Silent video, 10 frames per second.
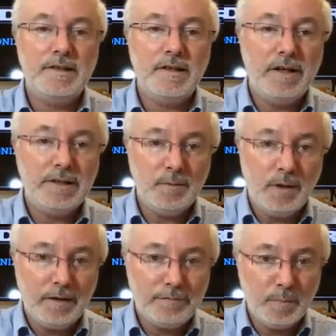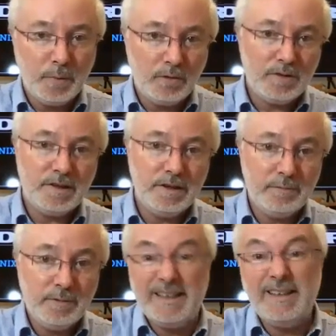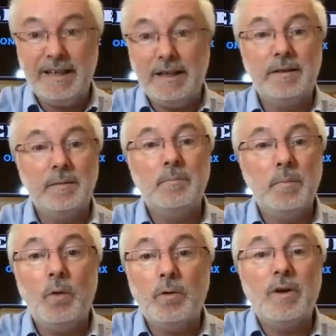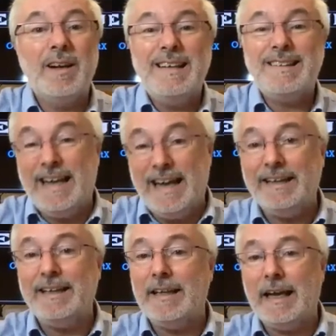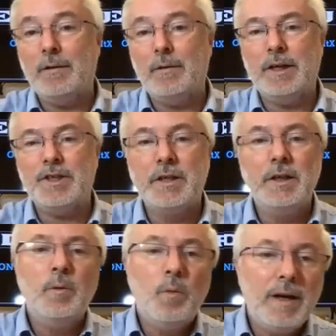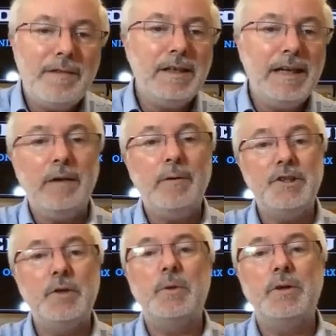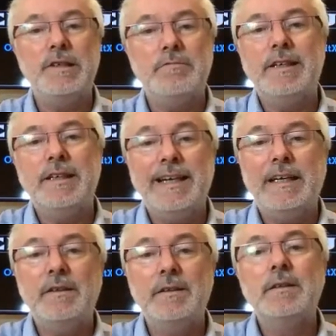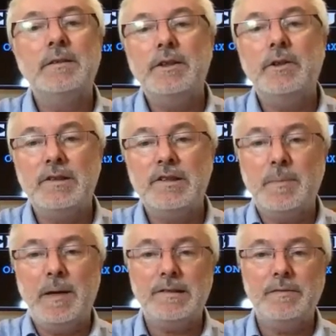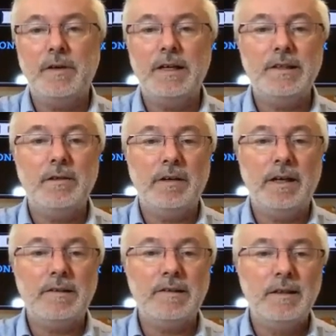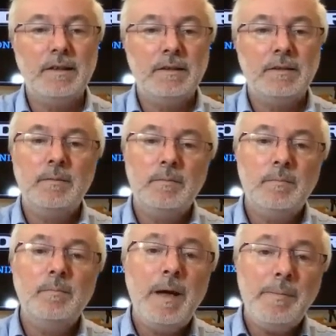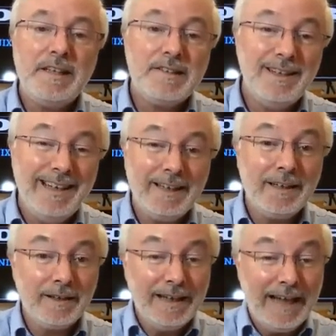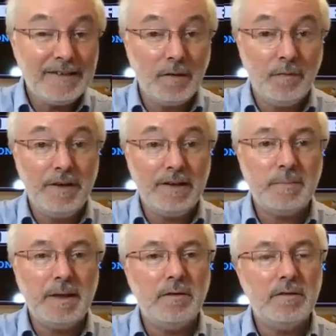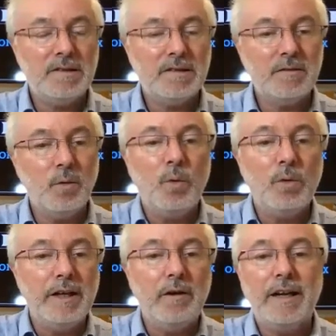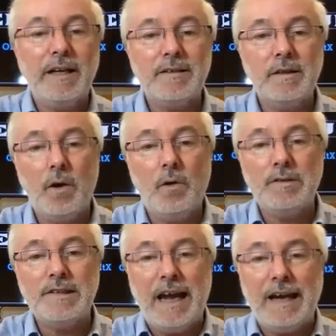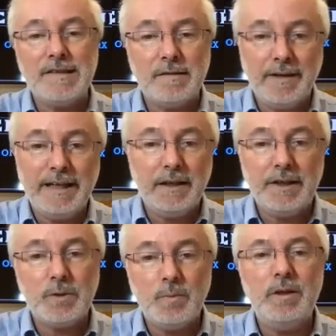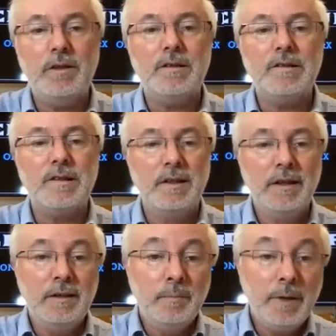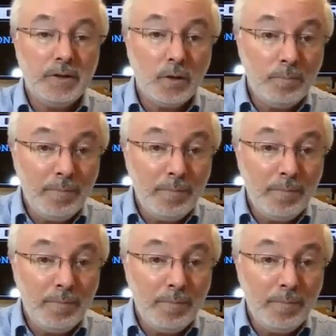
designed to work for books that are written in more or less any language. Whatever language your book is written in, you can specify it in ONIX. Maybe it's a little less obvious because all the ONIX long tags are English words, but your